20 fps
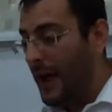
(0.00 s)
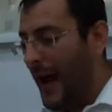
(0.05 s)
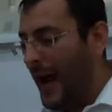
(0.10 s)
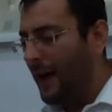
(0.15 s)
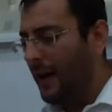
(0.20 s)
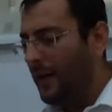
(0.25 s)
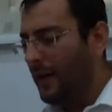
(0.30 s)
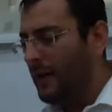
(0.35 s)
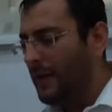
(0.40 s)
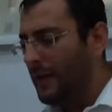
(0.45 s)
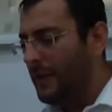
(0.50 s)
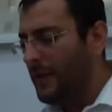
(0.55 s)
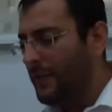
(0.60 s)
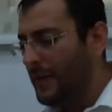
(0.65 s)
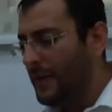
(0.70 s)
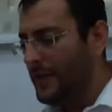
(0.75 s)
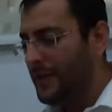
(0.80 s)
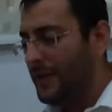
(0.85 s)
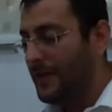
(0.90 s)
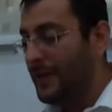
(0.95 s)
How the
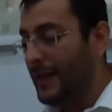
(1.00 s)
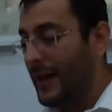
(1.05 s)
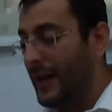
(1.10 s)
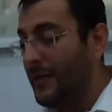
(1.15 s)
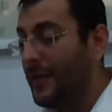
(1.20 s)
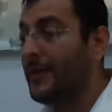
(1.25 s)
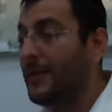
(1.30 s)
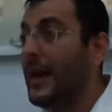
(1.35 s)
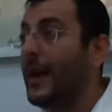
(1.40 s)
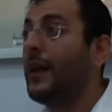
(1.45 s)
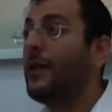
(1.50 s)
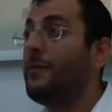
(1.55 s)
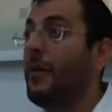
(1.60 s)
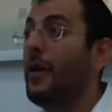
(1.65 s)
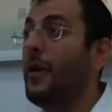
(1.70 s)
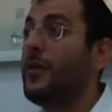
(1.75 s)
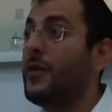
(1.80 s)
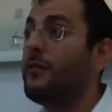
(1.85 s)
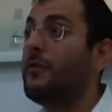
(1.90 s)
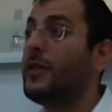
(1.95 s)
Mishnah is saying the second
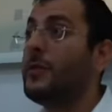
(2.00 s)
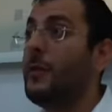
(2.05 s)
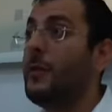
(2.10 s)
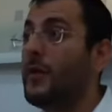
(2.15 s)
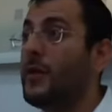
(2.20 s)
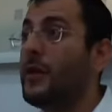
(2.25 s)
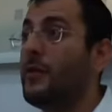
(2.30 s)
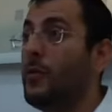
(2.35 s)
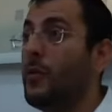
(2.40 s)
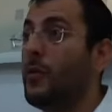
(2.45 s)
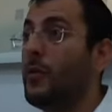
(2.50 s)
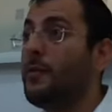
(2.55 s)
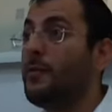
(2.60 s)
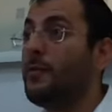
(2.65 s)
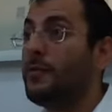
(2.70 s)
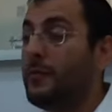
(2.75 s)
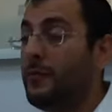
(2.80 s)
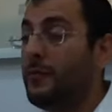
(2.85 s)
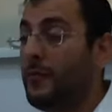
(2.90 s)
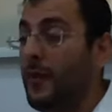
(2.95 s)
person is responsible
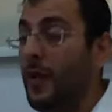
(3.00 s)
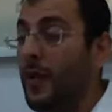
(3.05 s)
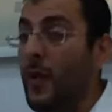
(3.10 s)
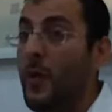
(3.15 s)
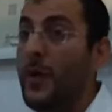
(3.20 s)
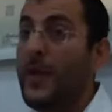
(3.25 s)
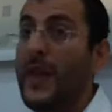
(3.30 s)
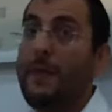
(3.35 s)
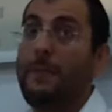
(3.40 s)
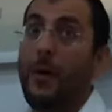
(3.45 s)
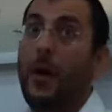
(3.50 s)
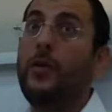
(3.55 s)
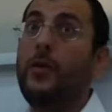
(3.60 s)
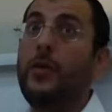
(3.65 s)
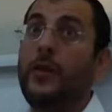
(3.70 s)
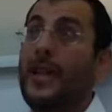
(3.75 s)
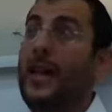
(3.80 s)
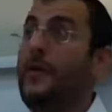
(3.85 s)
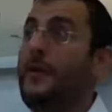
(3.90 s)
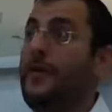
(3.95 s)
when they
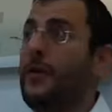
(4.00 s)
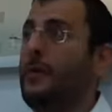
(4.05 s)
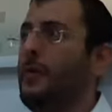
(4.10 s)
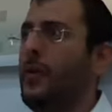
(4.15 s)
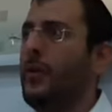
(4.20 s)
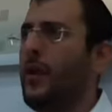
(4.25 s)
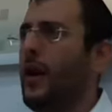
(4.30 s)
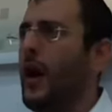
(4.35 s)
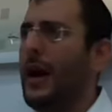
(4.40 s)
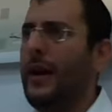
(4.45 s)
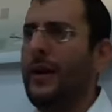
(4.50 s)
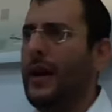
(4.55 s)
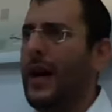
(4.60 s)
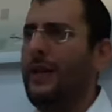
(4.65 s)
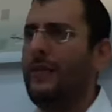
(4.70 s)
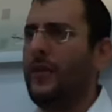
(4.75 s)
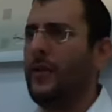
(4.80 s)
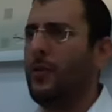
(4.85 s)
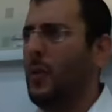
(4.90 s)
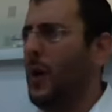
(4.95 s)
both left the bor
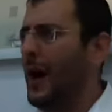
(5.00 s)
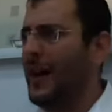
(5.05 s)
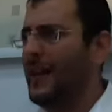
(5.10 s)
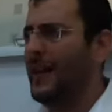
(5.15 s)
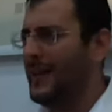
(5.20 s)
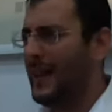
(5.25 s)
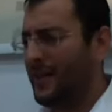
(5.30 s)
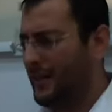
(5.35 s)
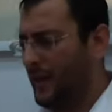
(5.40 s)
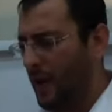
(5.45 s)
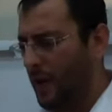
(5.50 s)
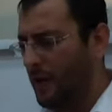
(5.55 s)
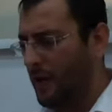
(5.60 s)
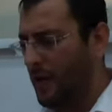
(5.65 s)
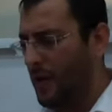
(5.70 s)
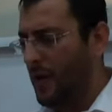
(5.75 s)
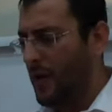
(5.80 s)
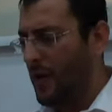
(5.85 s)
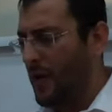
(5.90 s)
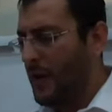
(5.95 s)
uncovered. Why is that so?
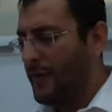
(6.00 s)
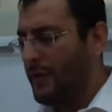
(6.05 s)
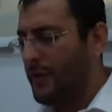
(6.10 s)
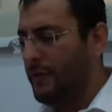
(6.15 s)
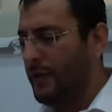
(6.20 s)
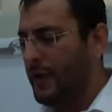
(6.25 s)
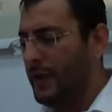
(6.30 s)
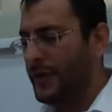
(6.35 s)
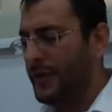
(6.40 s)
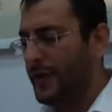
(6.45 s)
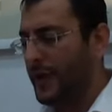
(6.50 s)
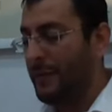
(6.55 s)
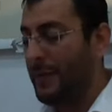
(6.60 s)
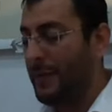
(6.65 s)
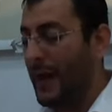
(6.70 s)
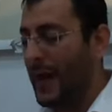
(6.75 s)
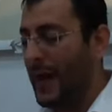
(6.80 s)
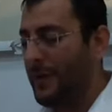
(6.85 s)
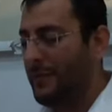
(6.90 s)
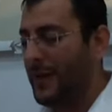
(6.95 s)

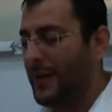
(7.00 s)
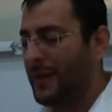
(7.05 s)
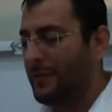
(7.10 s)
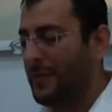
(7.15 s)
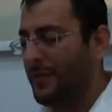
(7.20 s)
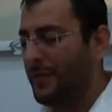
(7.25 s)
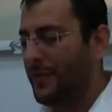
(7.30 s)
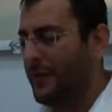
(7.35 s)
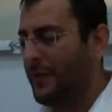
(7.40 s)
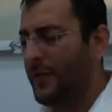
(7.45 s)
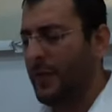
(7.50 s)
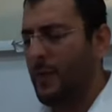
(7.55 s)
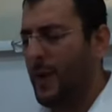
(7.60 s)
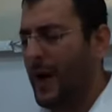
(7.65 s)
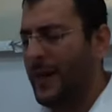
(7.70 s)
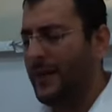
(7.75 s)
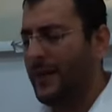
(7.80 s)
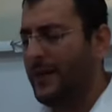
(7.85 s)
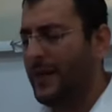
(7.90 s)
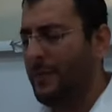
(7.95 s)
From
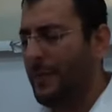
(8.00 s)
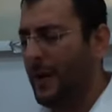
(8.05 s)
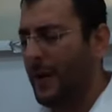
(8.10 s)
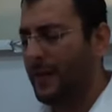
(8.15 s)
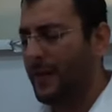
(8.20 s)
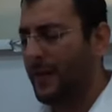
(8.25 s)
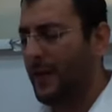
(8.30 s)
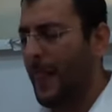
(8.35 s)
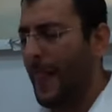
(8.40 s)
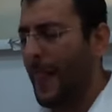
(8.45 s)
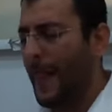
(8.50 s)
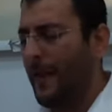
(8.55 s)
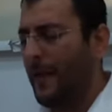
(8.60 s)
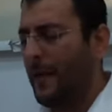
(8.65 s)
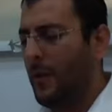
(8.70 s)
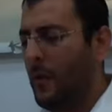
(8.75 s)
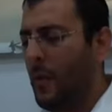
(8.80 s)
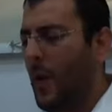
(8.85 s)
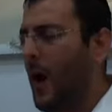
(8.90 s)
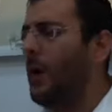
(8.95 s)
when is he potter?
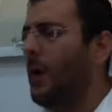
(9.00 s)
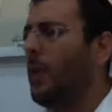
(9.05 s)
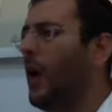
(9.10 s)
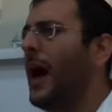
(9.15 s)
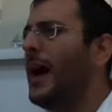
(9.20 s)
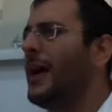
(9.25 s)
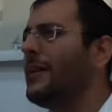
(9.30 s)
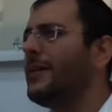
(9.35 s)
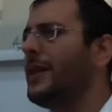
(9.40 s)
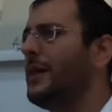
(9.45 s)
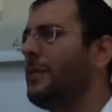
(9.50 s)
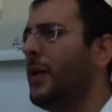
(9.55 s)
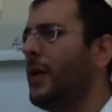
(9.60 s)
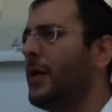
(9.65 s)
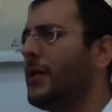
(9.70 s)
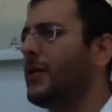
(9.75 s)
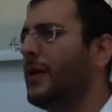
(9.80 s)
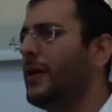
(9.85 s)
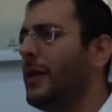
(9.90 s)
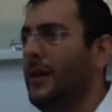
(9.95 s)
Why, why is he
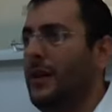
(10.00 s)
potter?